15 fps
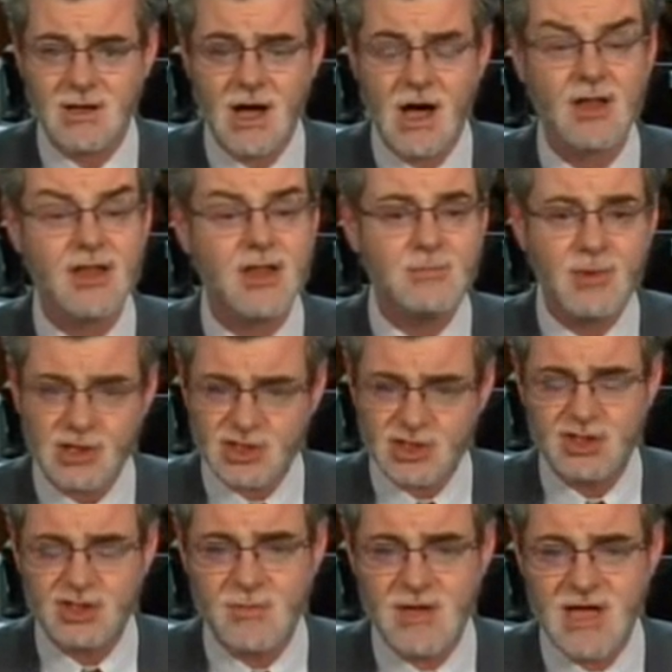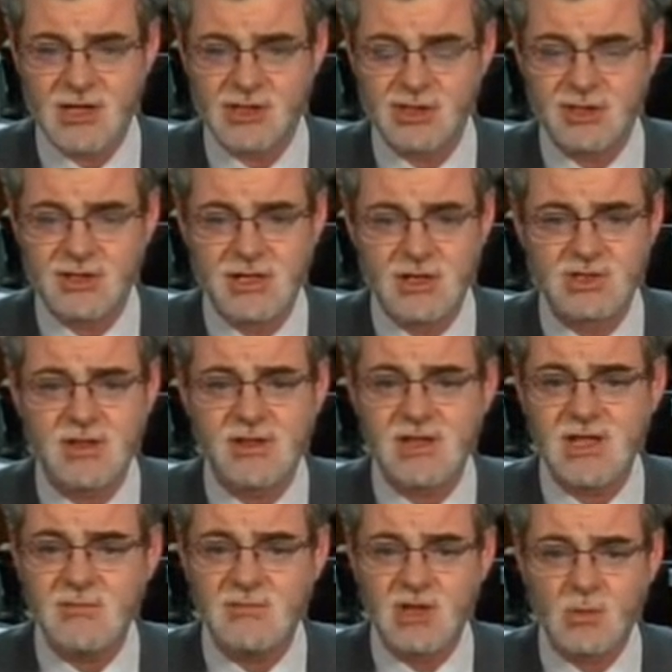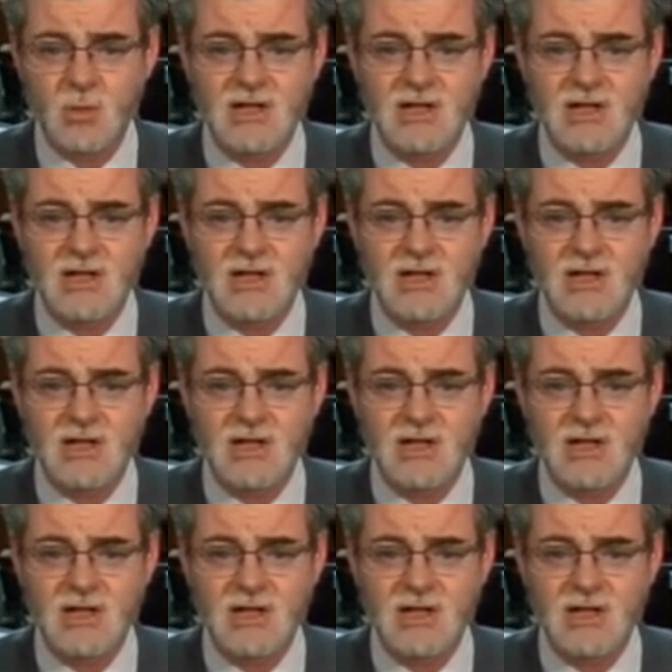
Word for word: The books you mentioned, there's a theme that